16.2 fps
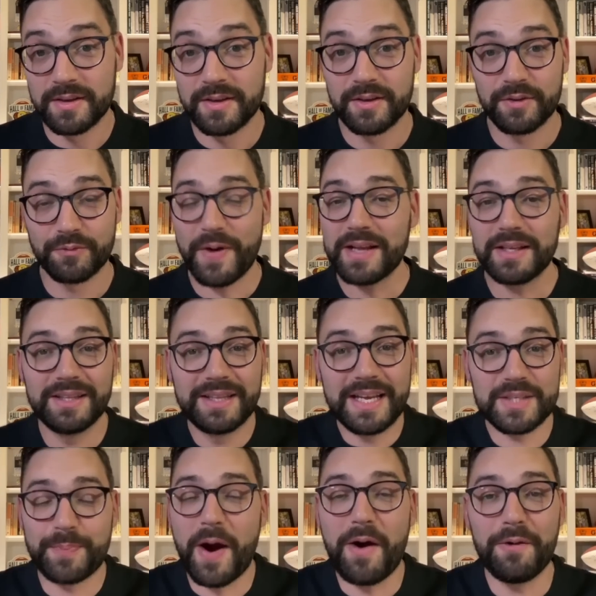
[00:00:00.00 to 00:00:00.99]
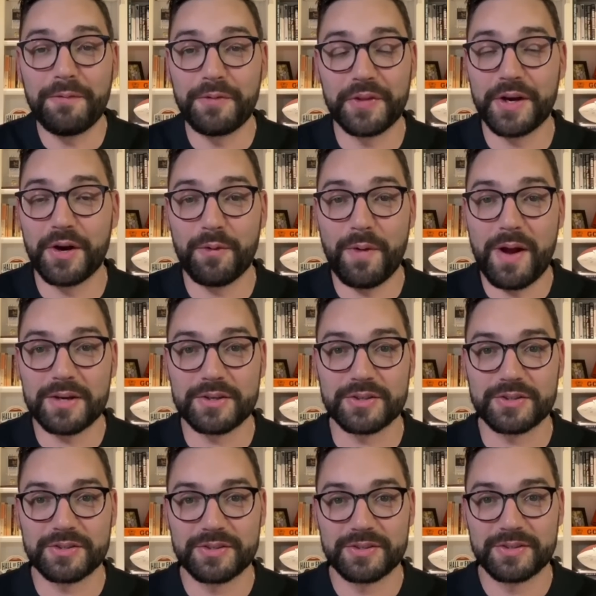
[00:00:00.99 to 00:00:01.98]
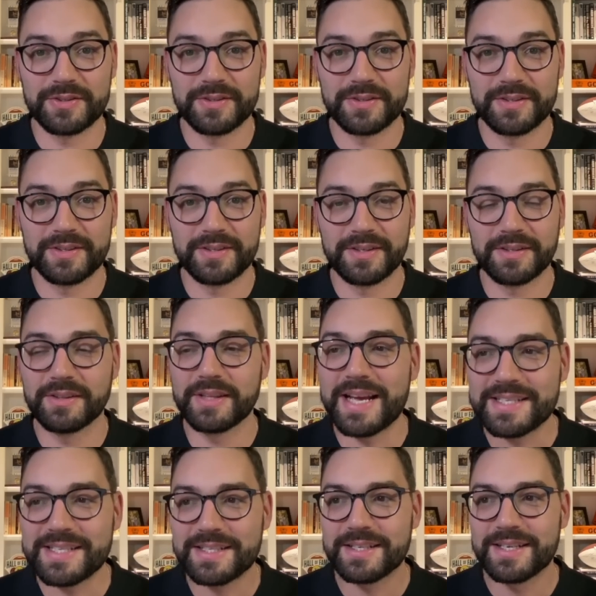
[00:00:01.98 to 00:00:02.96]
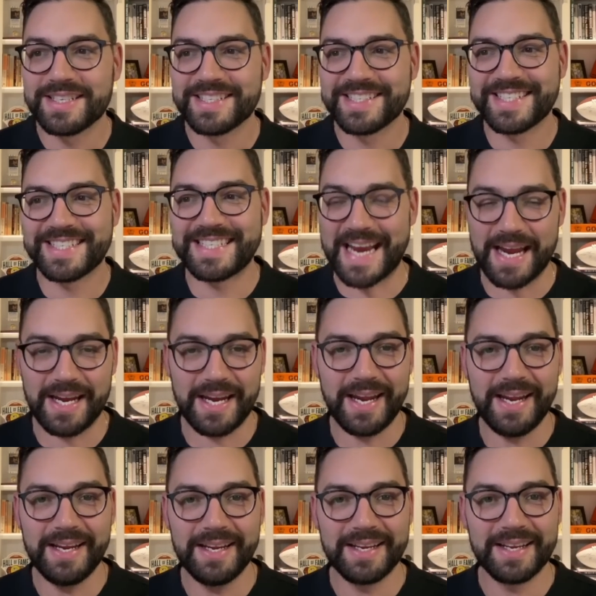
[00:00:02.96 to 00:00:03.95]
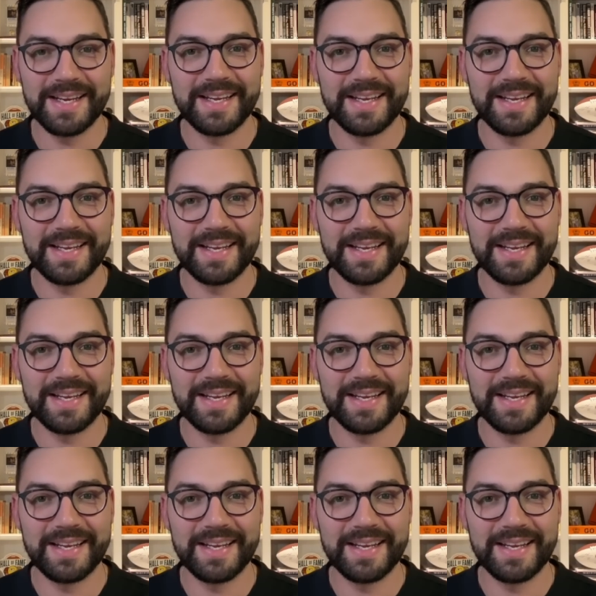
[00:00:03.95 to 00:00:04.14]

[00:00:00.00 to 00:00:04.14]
frankly, less powerful than Aaron Rodgers. Less standing